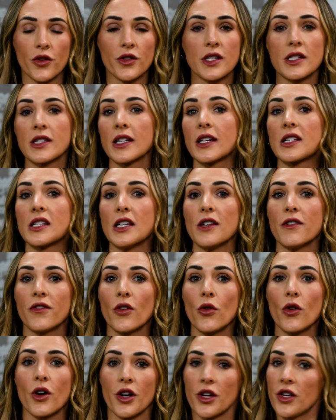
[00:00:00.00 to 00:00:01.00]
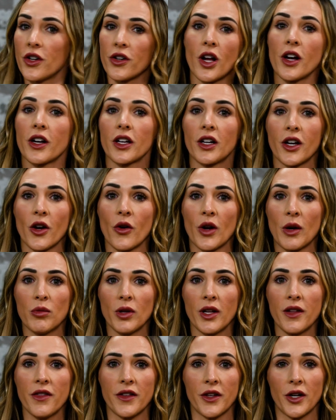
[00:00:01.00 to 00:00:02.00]
64, you're not going to go on a
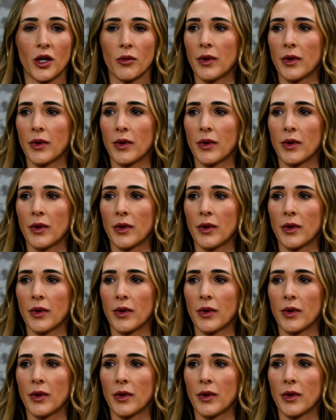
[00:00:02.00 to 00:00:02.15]
blood thinner.